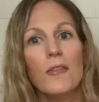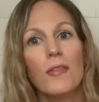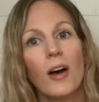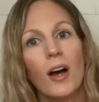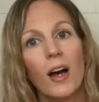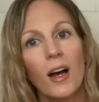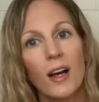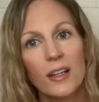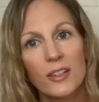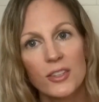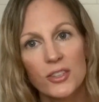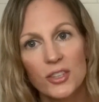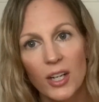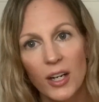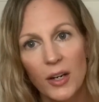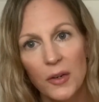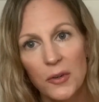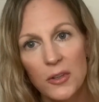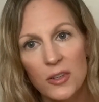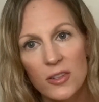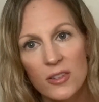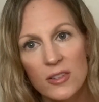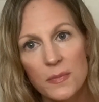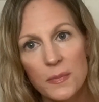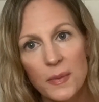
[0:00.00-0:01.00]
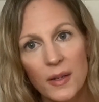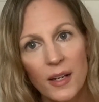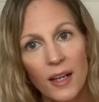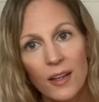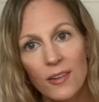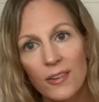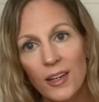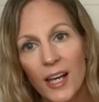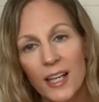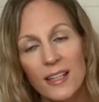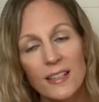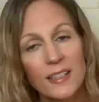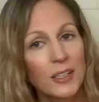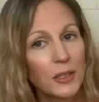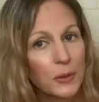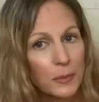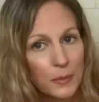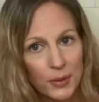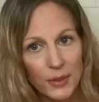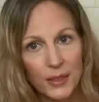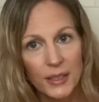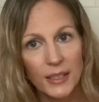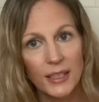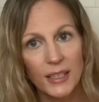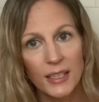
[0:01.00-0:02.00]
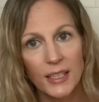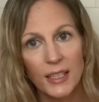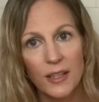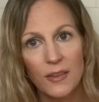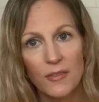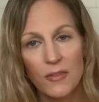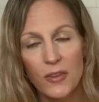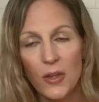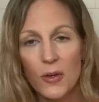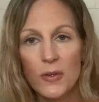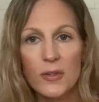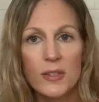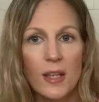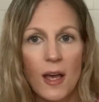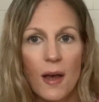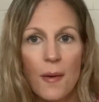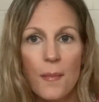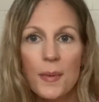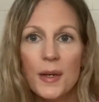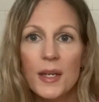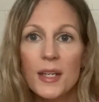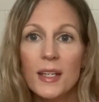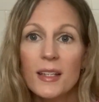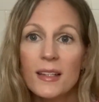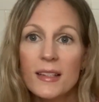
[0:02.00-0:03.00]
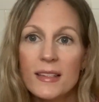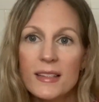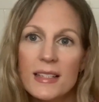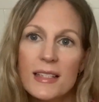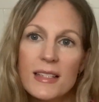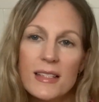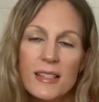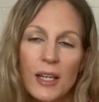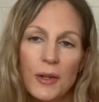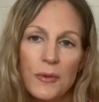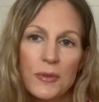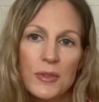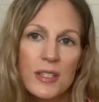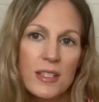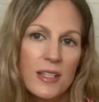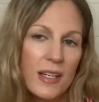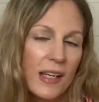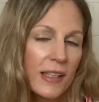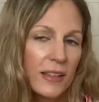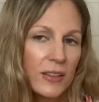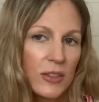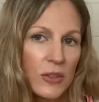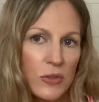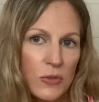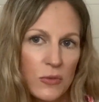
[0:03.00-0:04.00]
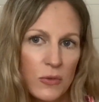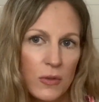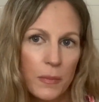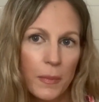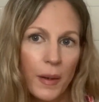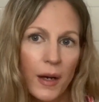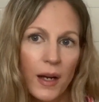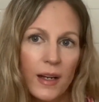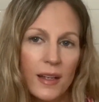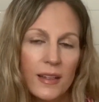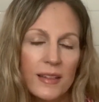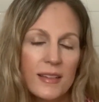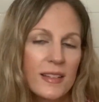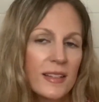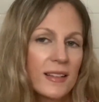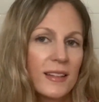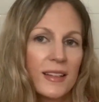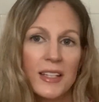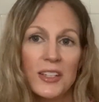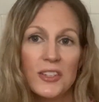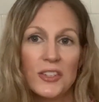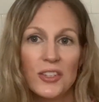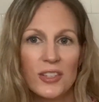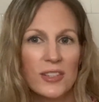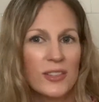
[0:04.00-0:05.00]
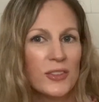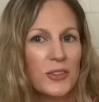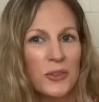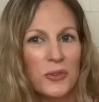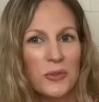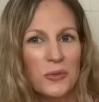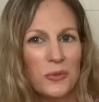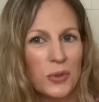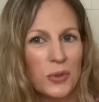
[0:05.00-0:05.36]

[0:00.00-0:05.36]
hot showers, but I've had to completely give those up since I was diagnosed with POTS. They just don't